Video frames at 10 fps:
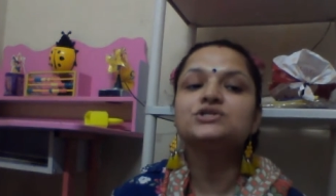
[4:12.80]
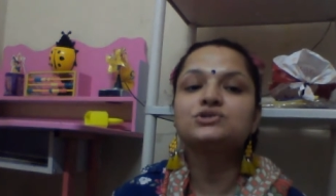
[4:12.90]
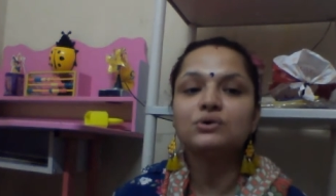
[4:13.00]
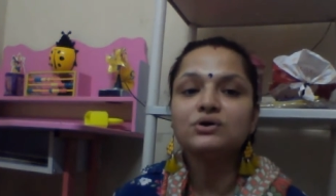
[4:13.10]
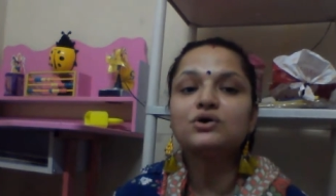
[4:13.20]

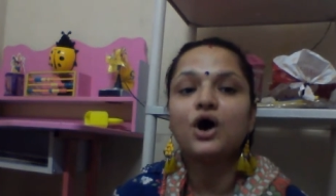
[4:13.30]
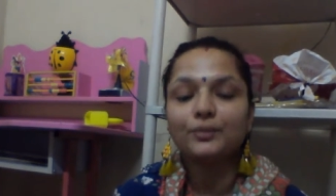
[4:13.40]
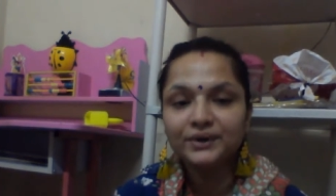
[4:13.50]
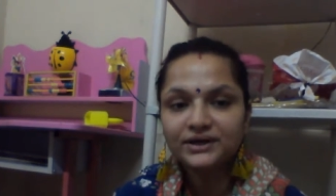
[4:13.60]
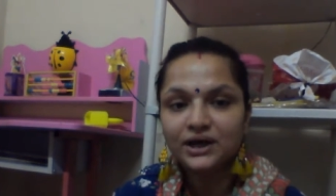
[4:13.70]
So
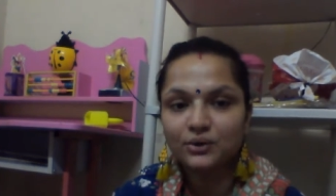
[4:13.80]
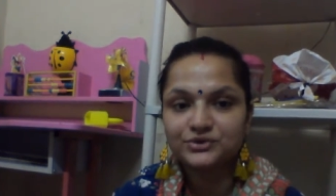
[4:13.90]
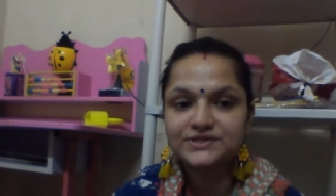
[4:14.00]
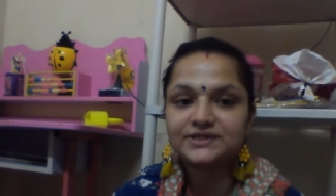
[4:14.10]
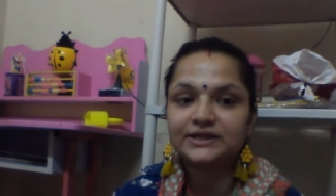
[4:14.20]
common
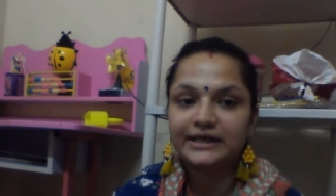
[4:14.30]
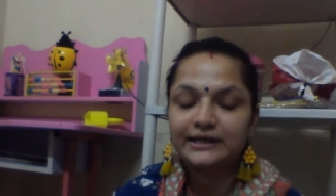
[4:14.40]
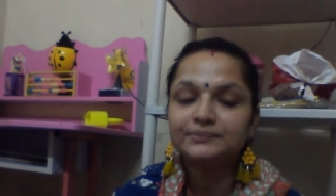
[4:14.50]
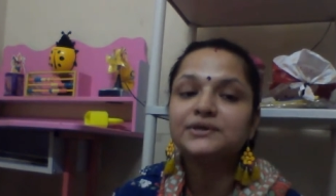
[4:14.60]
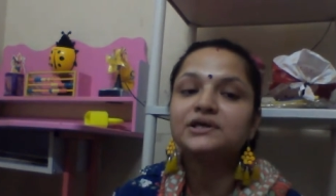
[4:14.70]
noun is the
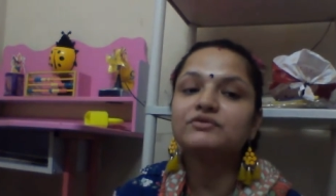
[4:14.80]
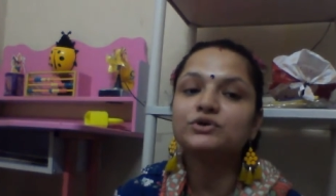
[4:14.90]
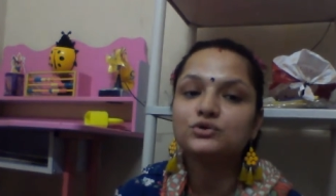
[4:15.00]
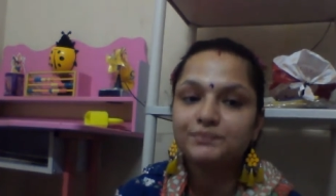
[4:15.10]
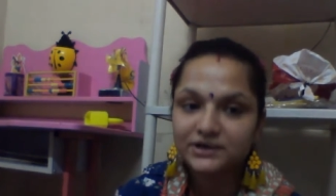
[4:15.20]
name
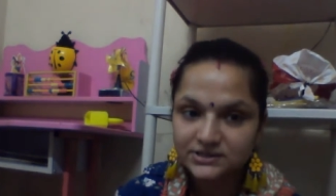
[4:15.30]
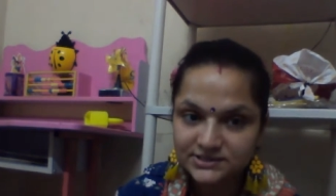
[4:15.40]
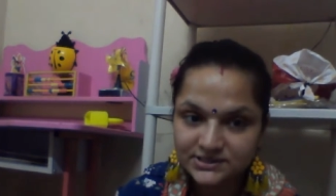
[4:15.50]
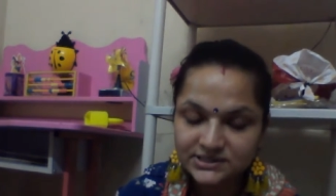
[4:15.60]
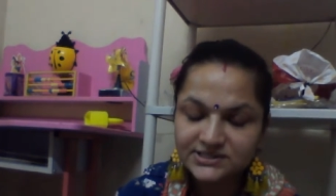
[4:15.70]
given to
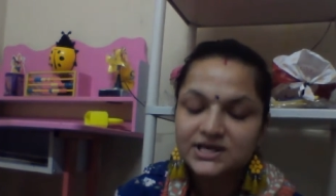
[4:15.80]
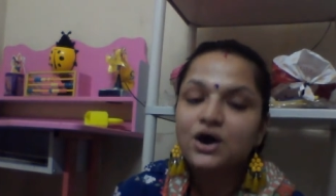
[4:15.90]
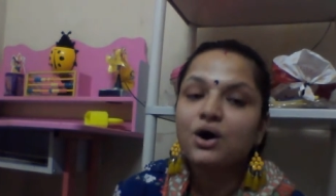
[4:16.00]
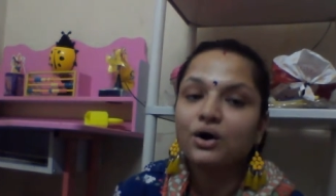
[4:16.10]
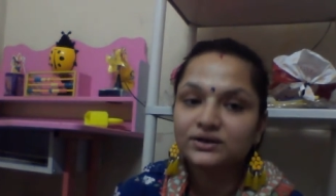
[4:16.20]
persons
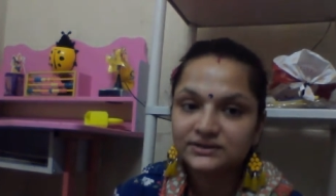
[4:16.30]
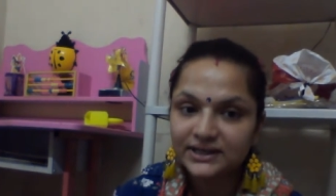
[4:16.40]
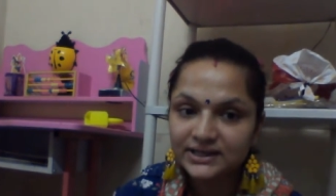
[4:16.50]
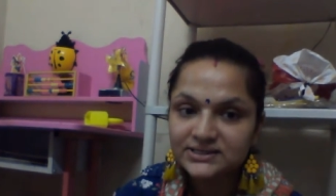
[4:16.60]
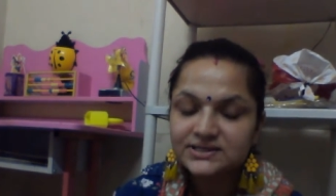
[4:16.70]
or
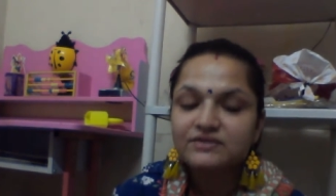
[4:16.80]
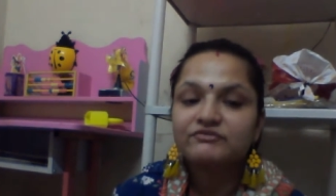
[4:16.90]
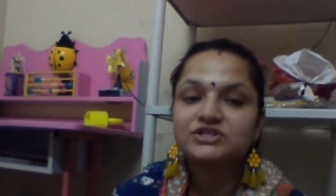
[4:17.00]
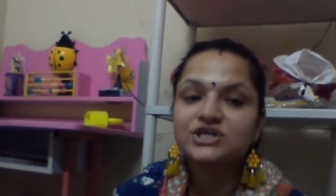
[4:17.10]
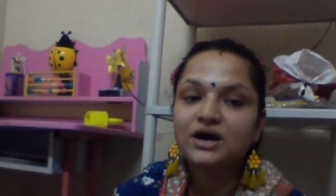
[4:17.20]
things
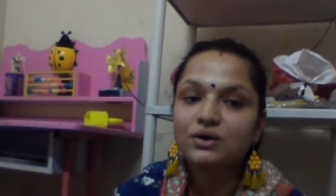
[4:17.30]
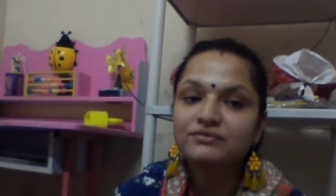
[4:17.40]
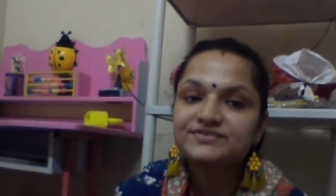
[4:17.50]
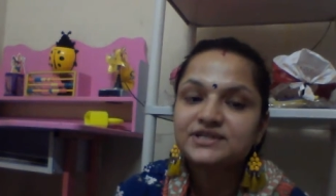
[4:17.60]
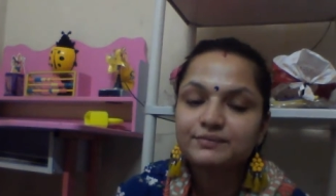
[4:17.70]
which are
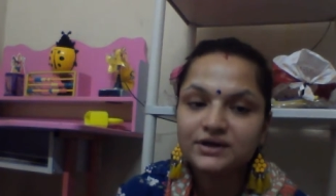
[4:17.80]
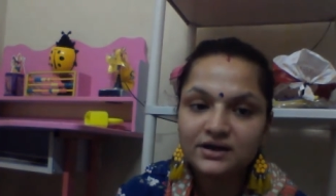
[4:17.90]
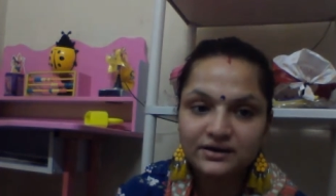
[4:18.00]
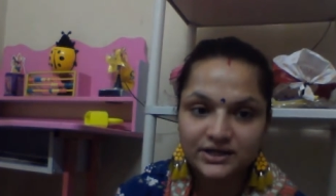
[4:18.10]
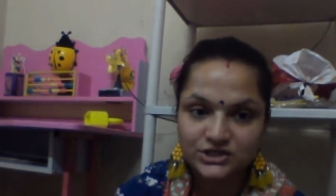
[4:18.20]
of
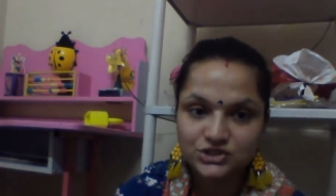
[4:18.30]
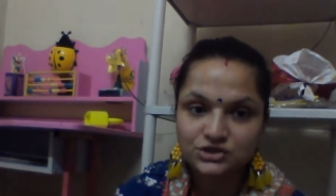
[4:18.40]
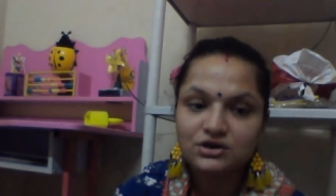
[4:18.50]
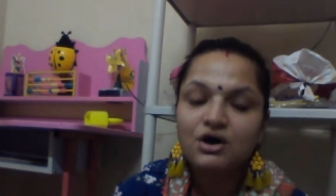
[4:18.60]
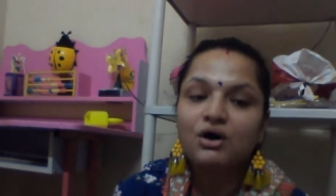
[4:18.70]
similar
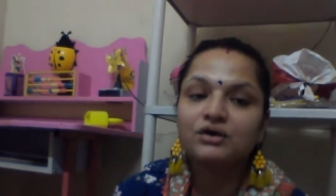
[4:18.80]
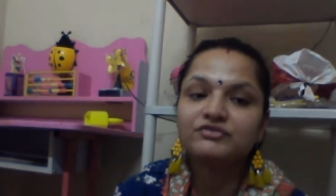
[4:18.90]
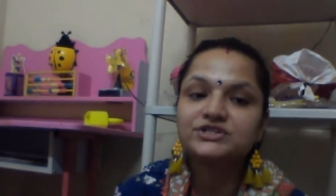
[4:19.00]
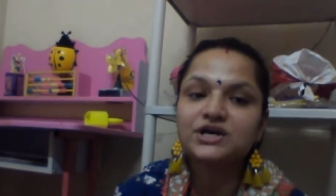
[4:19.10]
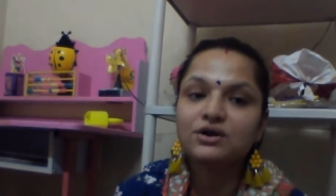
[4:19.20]
nature or
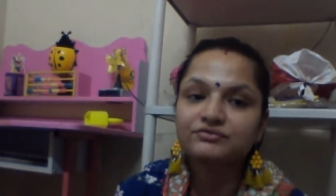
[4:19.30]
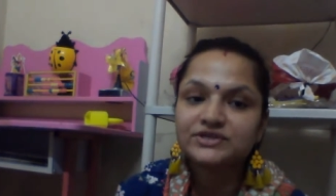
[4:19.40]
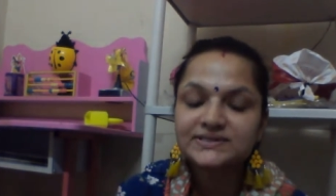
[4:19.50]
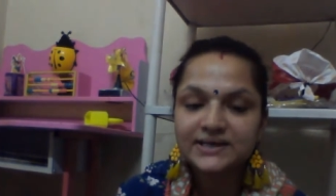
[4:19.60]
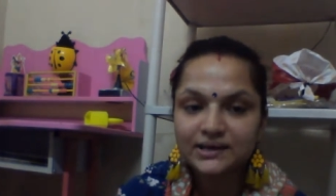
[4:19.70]
which are of
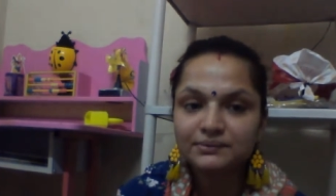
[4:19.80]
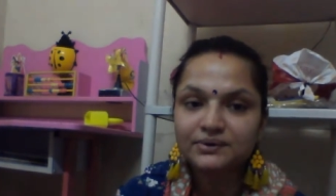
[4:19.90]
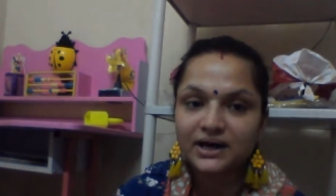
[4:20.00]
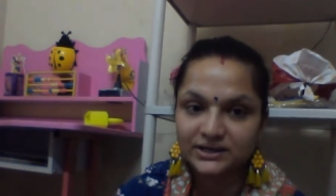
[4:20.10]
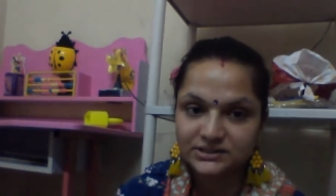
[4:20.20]
the same
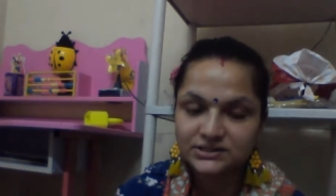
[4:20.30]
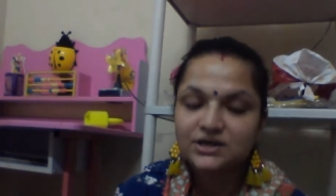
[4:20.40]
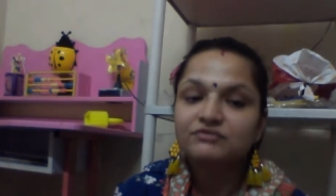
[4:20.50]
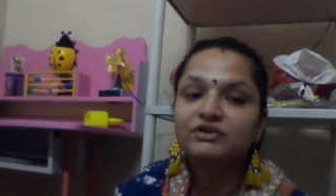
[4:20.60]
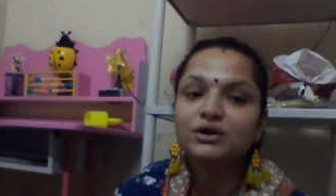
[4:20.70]
kind.
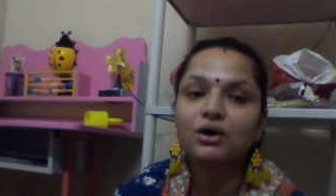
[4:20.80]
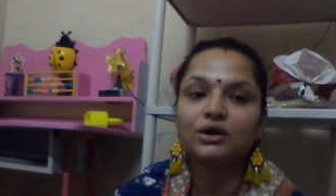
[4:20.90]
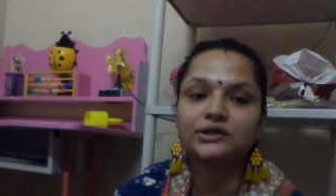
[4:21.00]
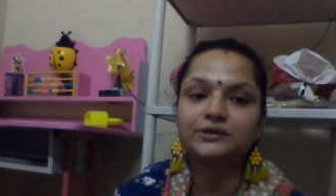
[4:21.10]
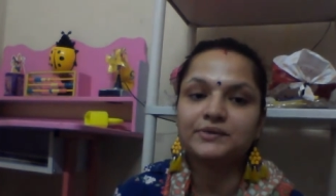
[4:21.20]
We
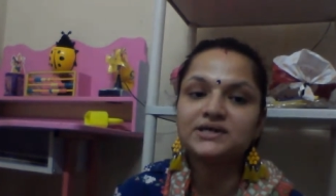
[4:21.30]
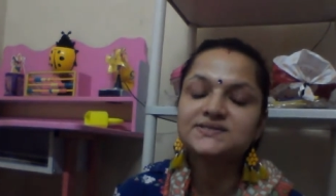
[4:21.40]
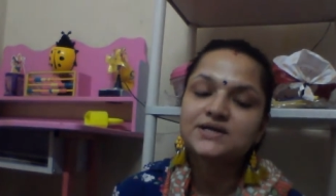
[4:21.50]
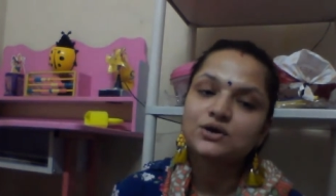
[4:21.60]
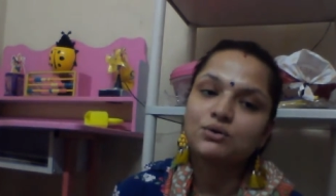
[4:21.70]
call them
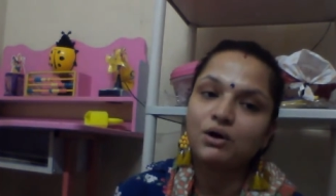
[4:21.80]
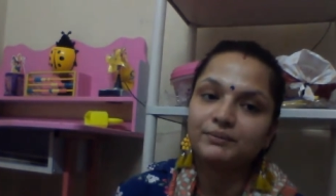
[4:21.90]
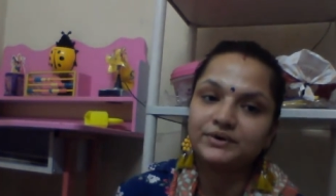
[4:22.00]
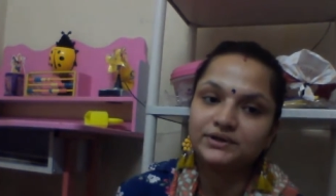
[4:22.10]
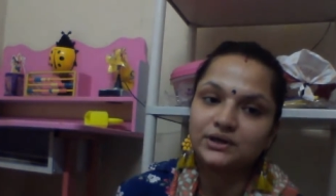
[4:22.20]
as
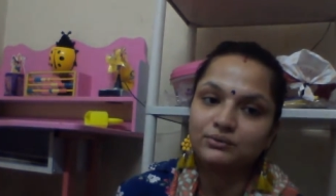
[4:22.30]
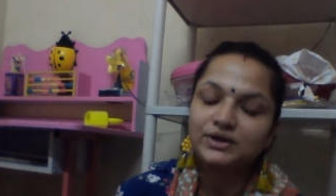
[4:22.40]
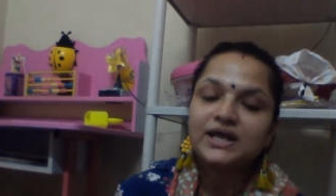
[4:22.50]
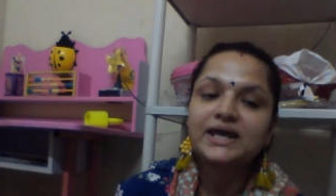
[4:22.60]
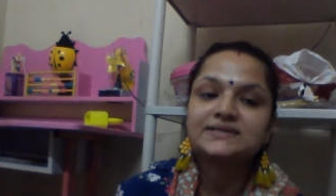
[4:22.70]
common noun.
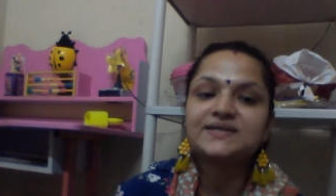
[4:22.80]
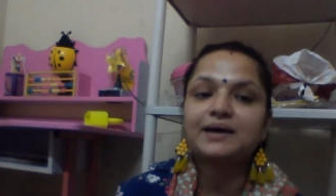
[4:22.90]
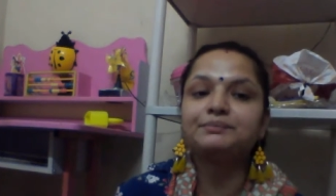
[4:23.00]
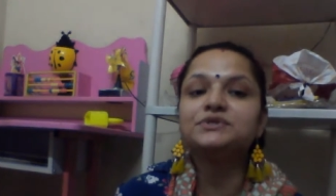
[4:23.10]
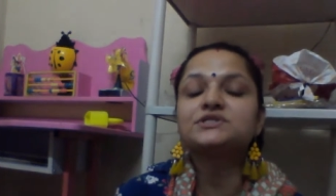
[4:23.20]

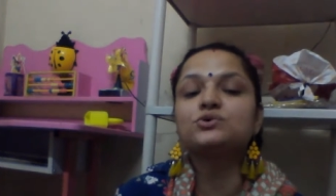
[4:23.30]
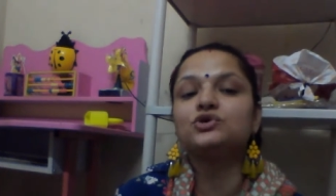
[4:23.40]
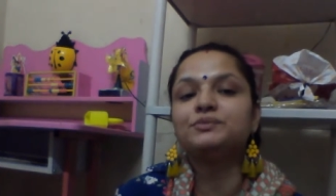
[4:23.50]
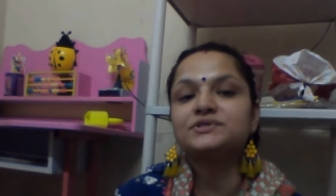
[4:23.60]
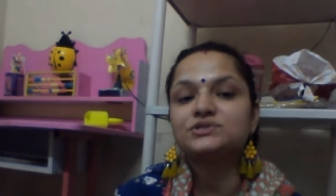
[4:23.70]
Examples
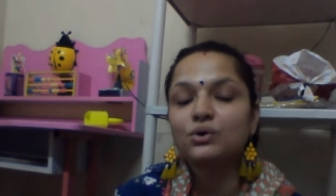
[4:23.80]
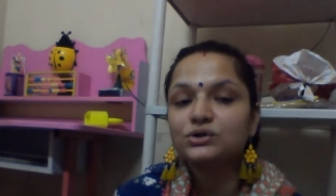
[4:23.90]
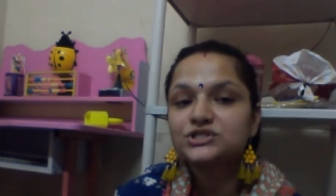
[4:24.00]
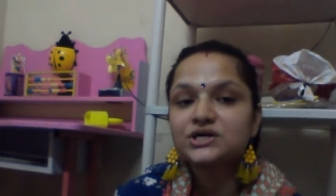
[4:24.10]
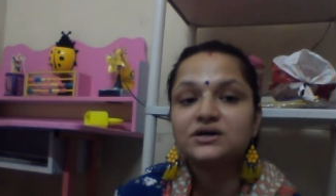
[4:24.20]
could be
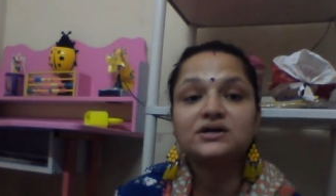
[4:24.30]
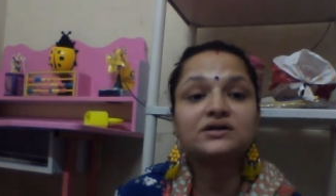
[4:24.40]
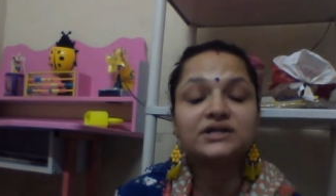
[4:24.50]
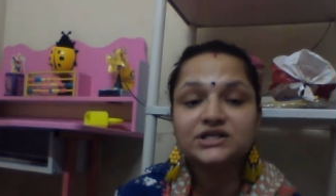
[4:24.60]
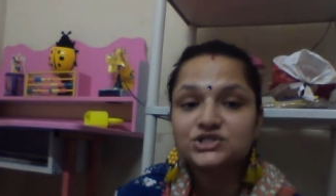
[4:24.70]

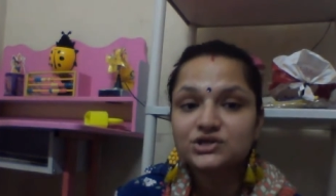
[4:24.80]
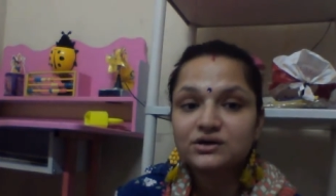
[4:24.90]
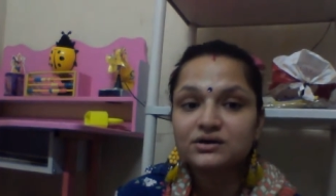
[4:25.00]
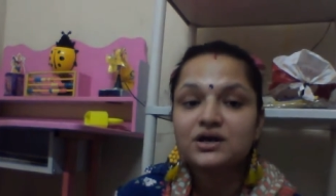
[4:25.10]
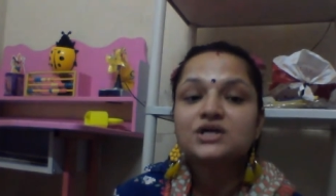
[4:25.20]
soldier,
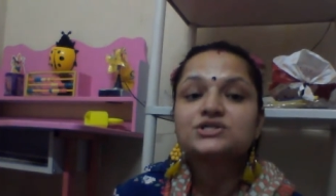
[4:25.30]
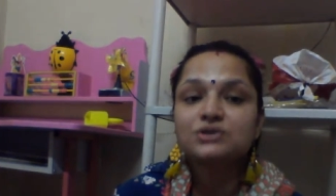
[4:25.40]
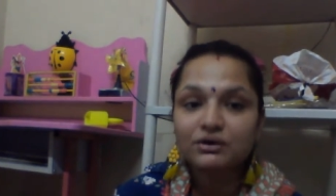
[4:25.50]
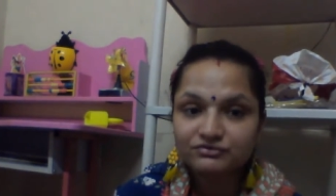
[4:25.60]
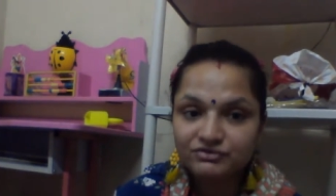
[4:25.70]
teacher,
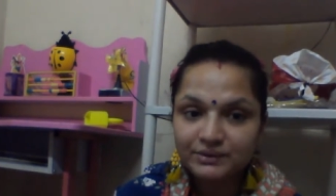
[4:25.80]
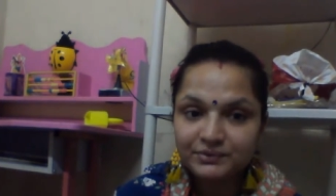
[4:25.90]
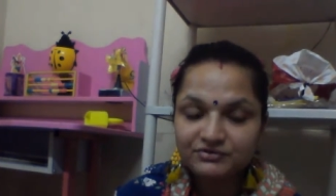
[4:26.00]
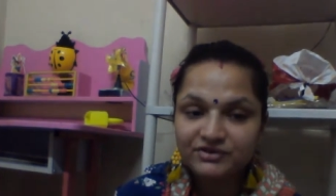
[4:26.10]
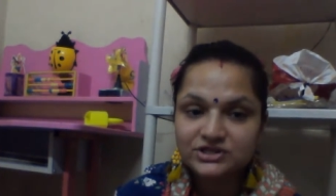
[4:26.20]
software
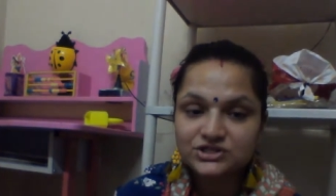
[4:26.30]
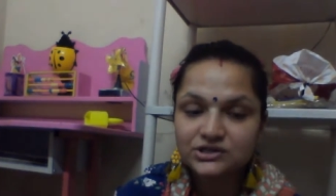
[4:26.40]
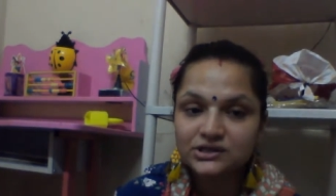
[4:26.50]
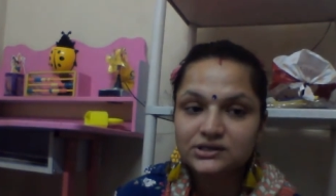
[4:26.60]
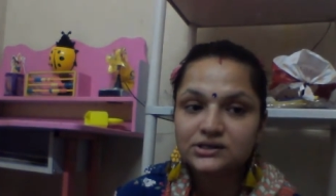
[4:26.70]

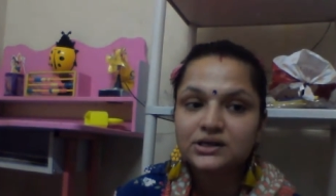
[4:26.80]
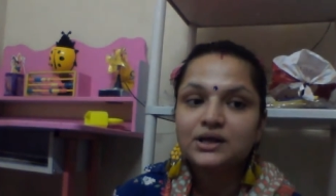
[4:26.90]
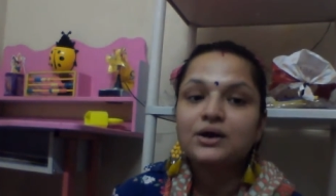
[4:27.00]
professional,